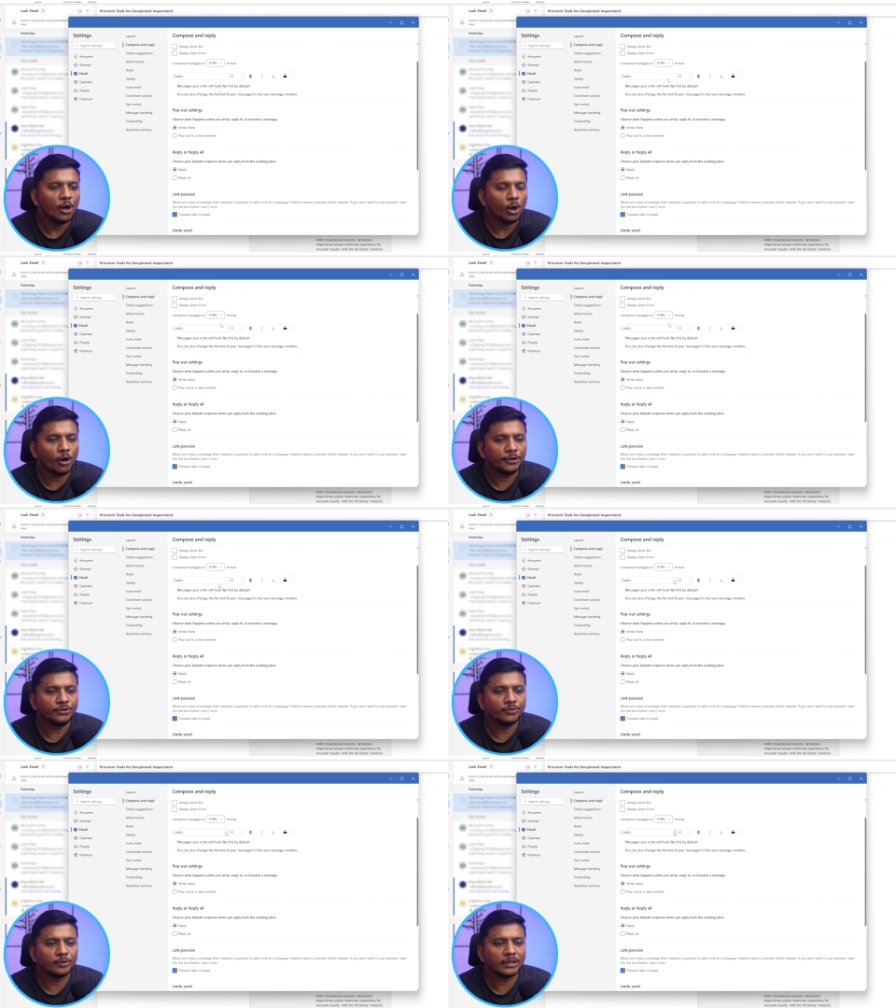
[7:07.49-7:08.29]
or
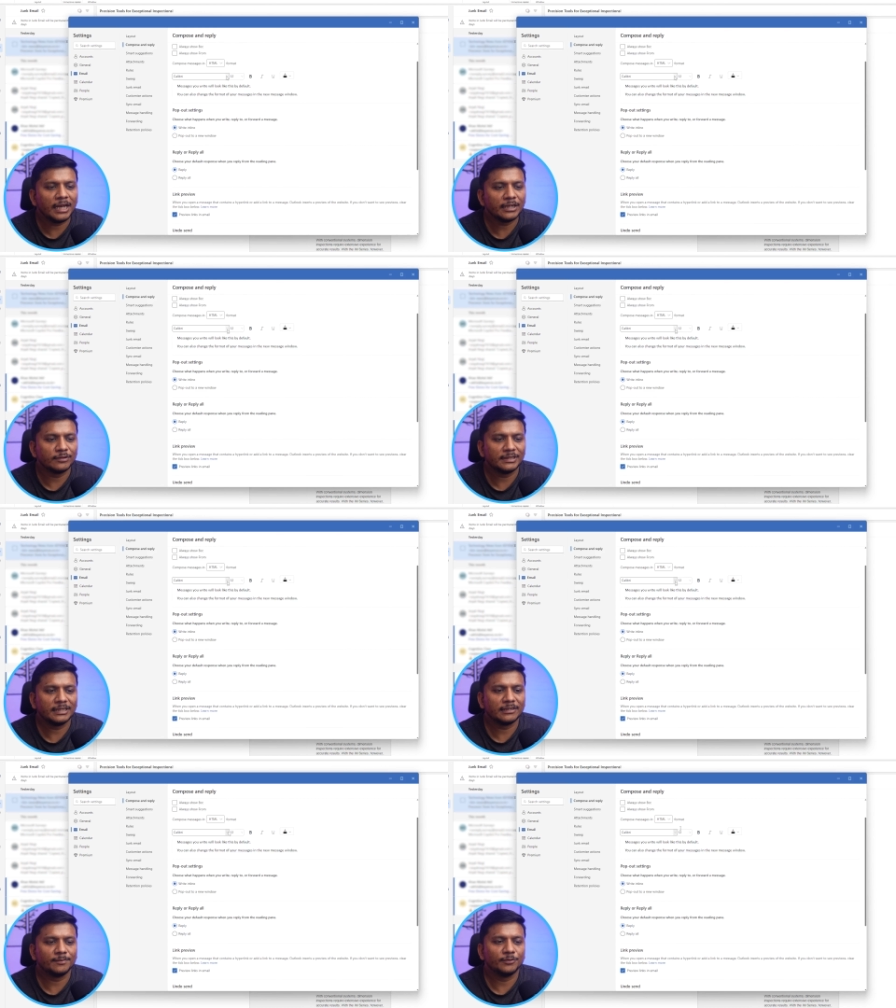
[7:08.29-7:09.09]
you would like to
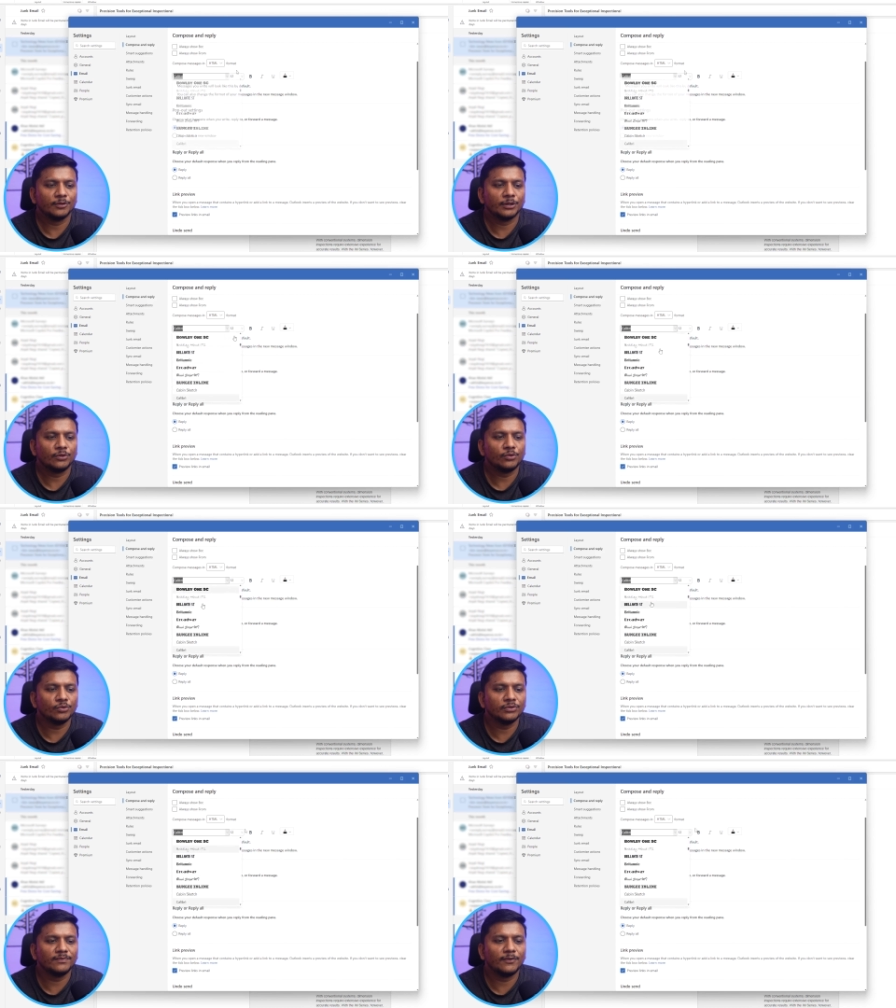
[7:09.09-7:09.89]
set up your
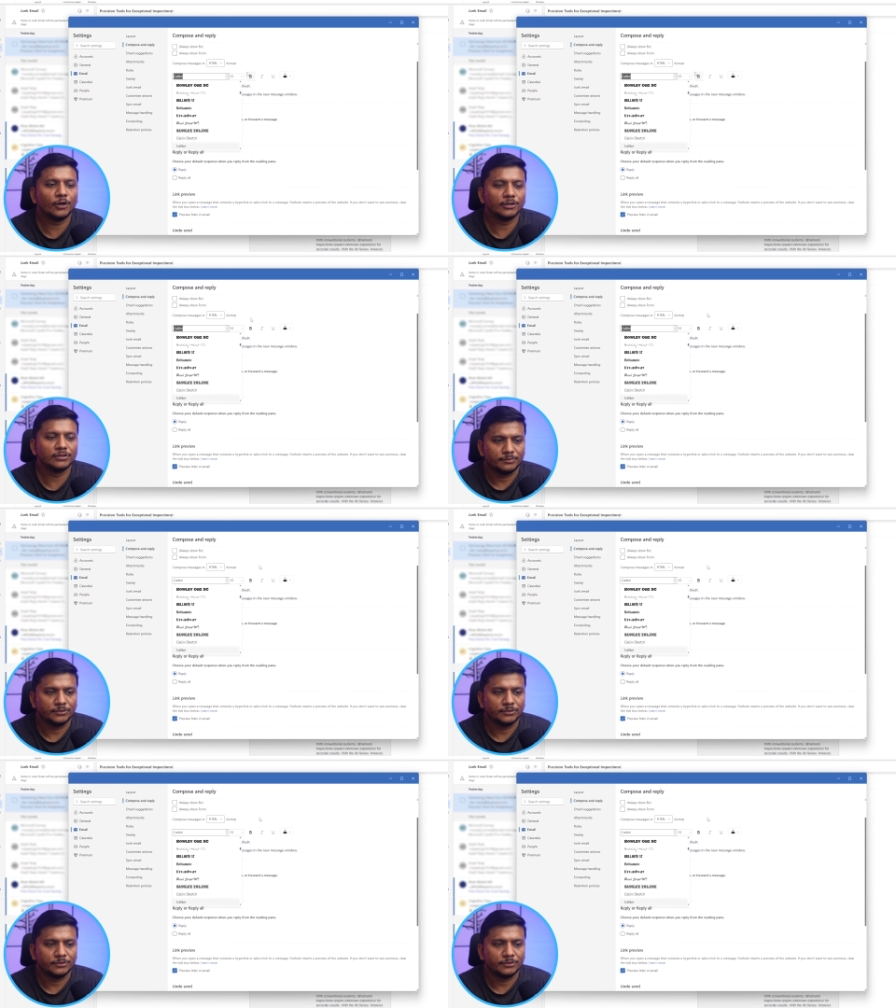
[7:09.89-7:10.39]
own font.